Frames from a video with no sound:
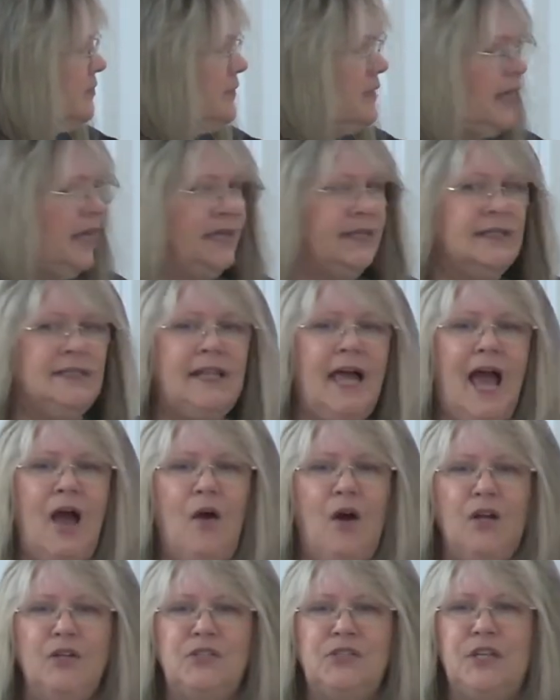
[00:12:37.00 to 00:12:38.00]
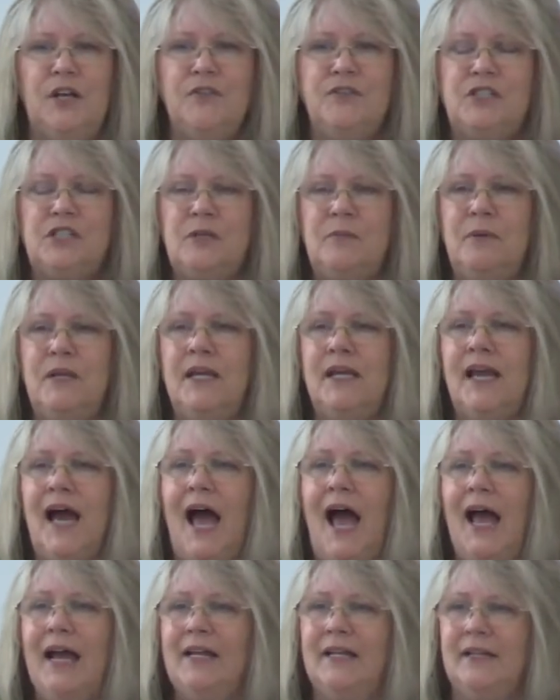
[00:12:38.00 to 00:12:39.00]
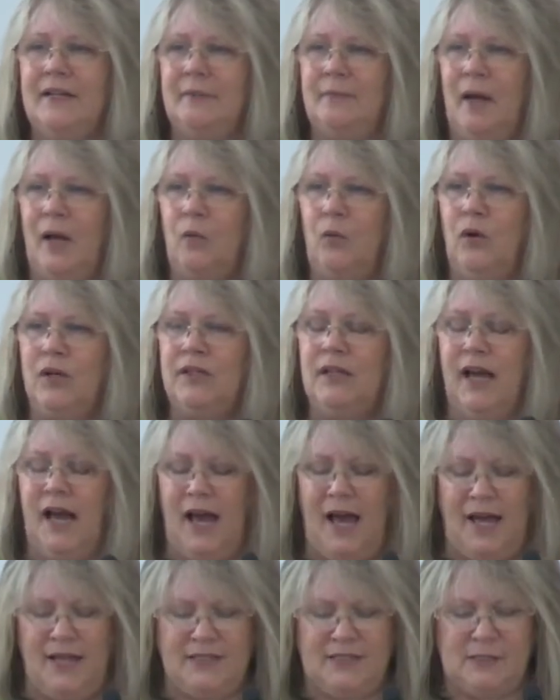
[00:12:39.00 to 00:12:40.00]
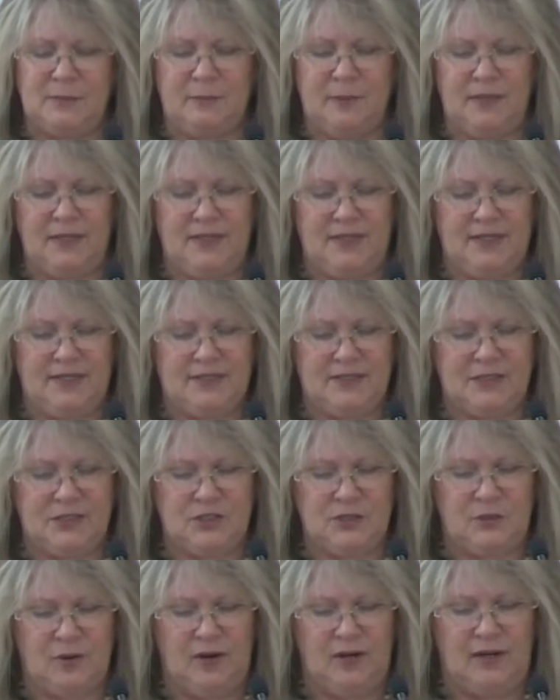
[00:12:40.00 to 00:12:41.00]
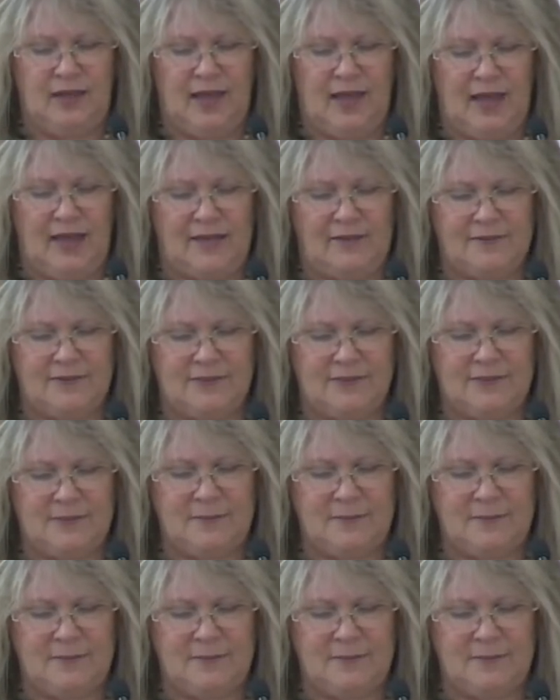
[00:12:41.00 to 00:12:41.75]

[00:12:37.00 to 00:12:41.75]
and allow ourselves to be guided by what God speaks into our lives.